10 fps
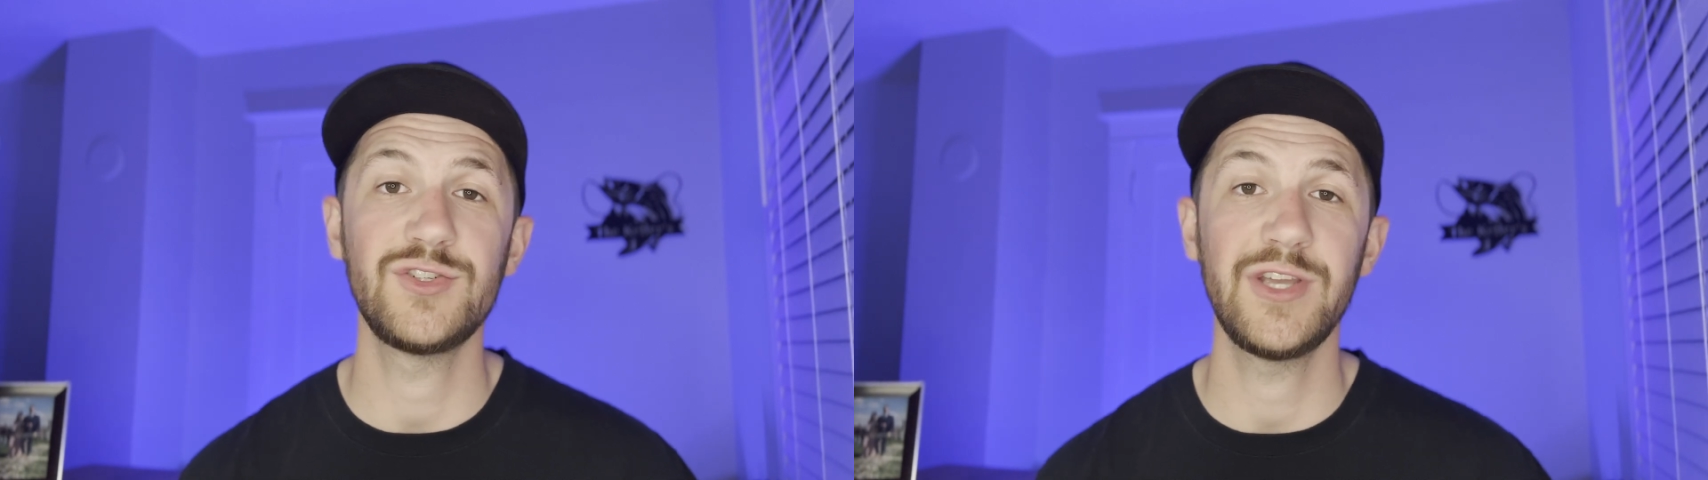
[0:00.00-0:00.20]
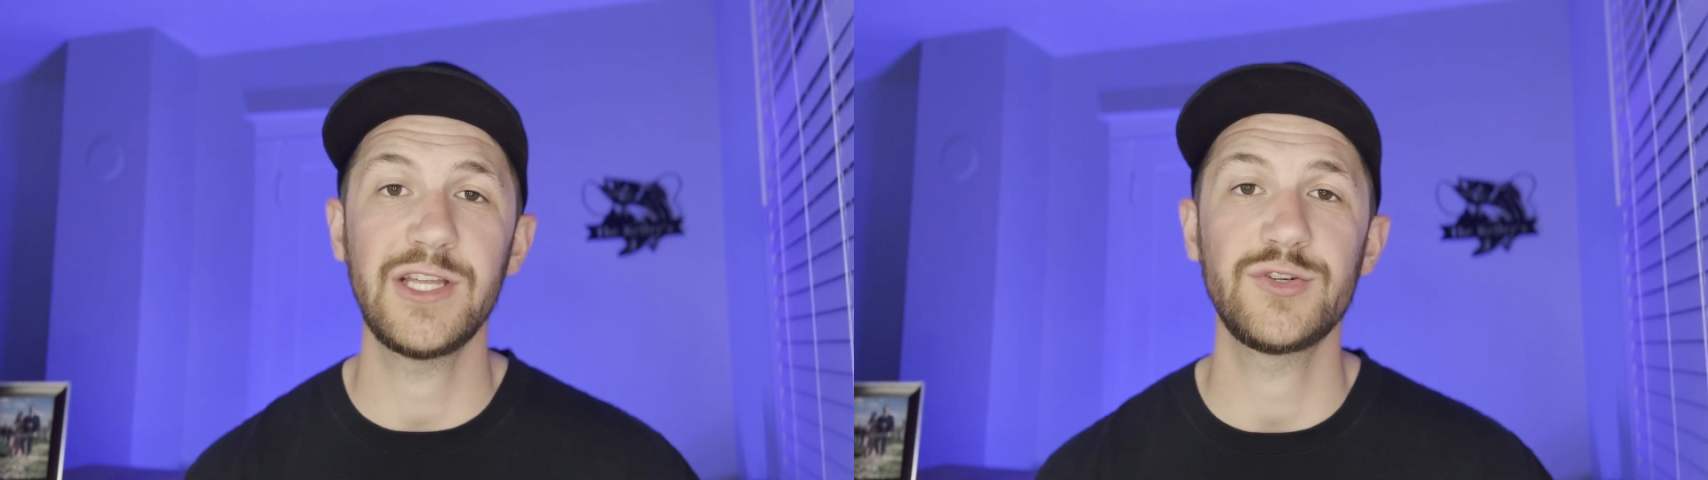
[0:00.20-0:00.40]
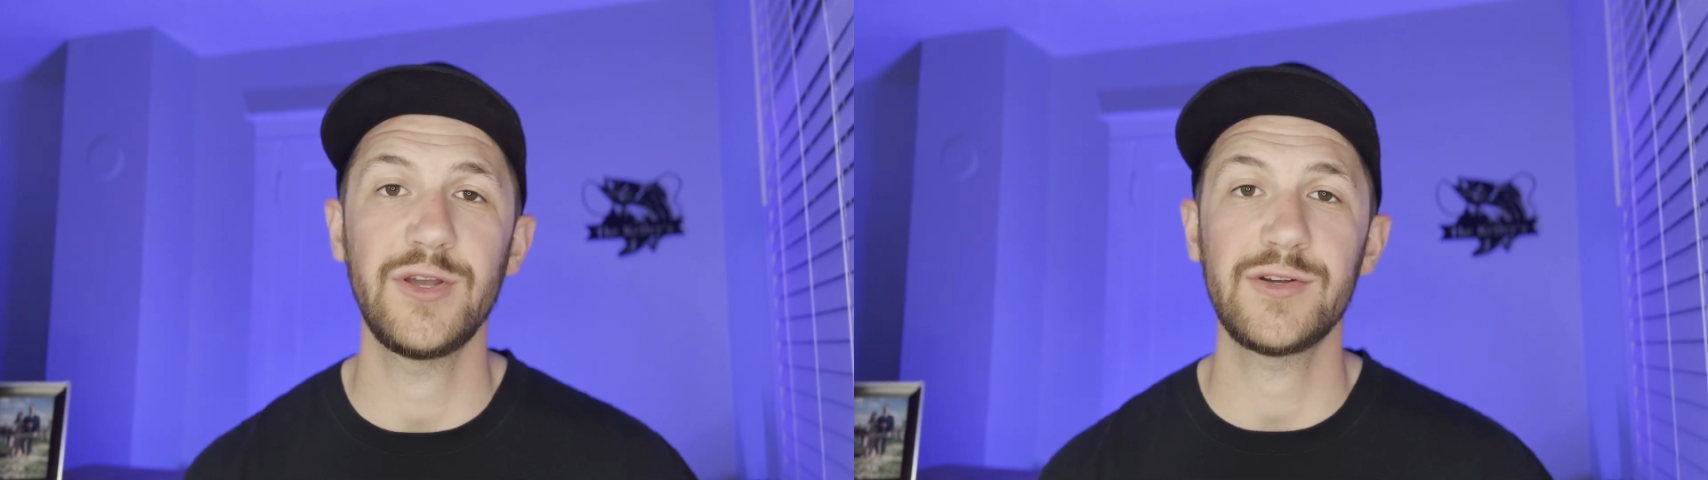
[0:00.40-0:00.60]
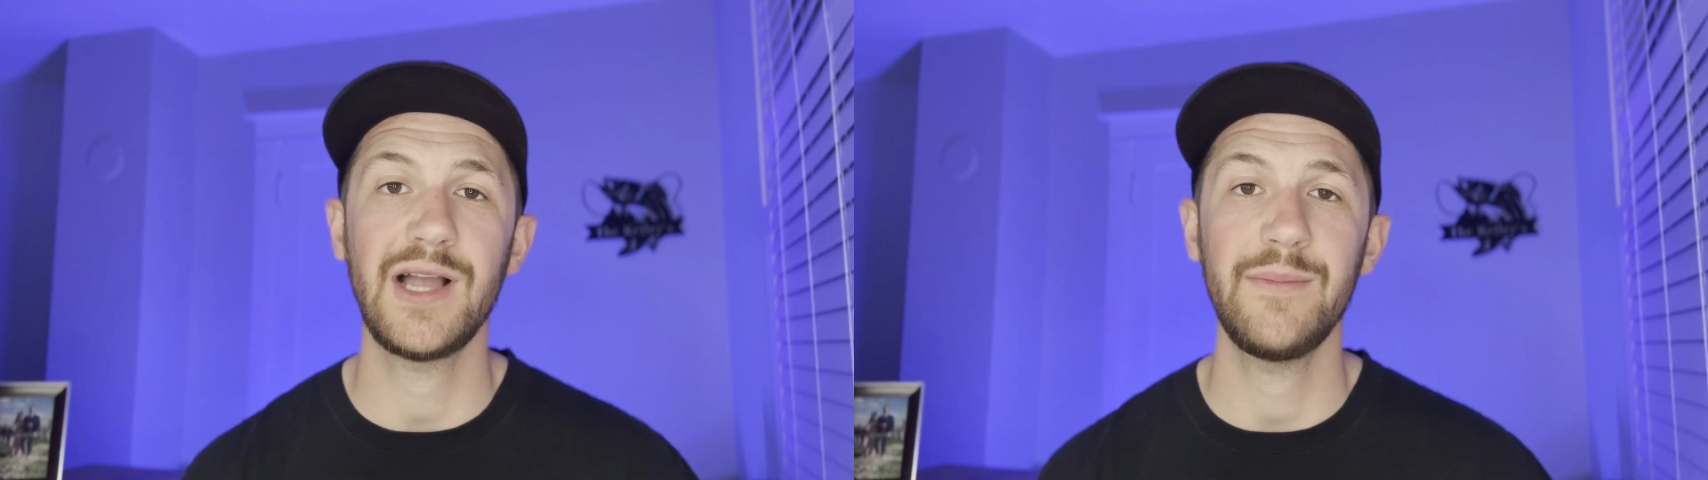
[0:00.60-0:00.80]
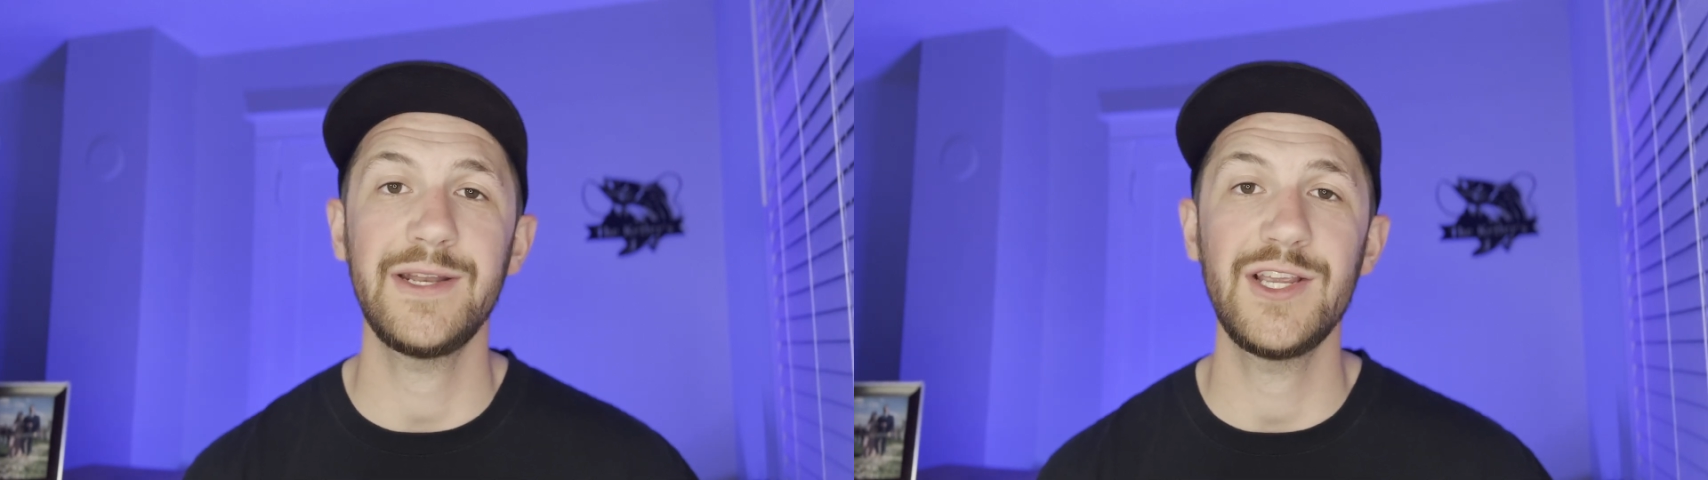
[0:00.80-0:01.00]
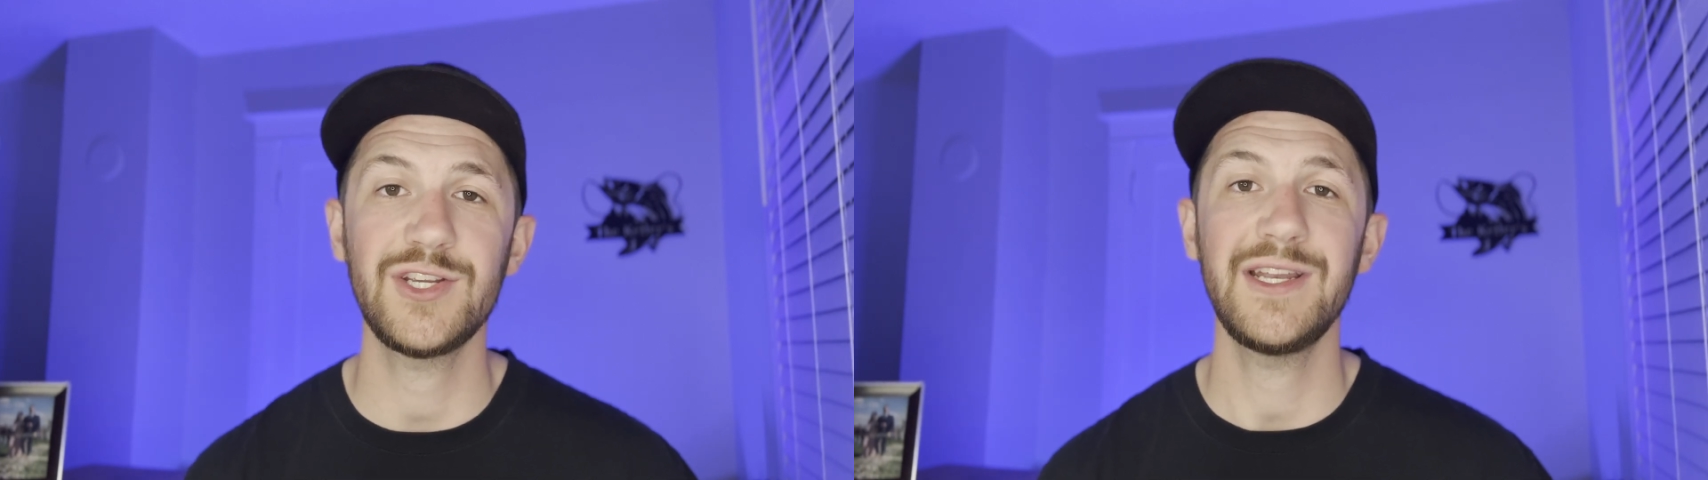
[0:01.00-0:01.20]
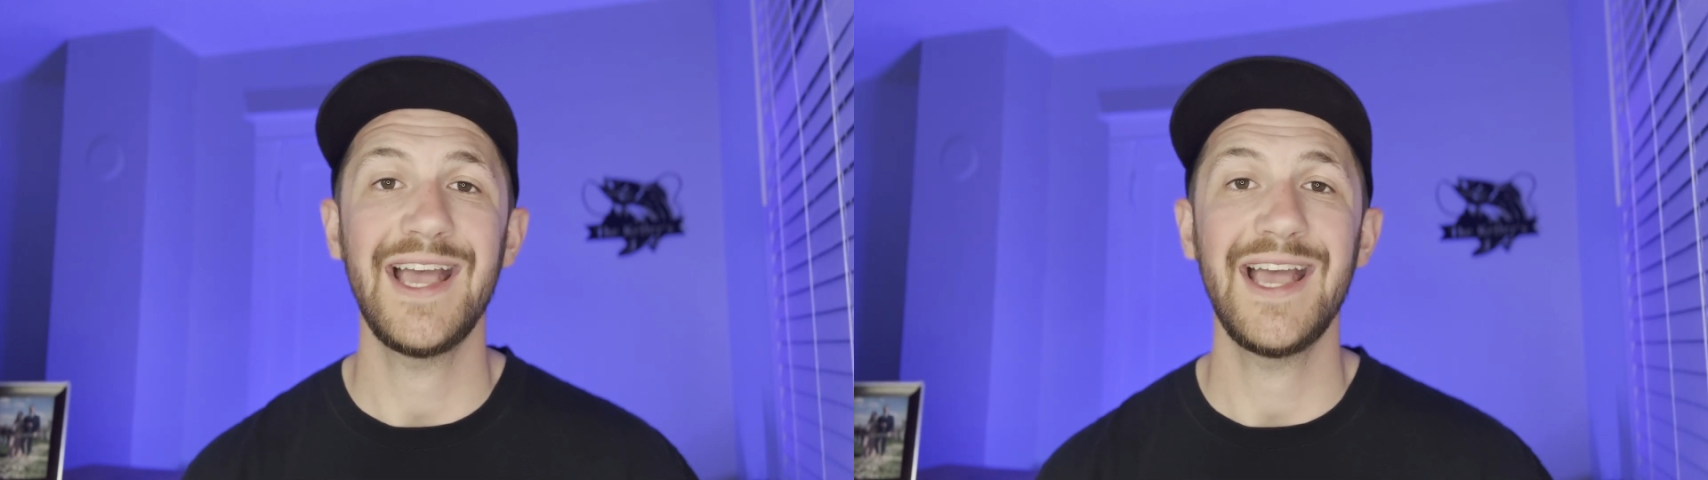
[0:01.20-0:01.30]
jig and trailer combination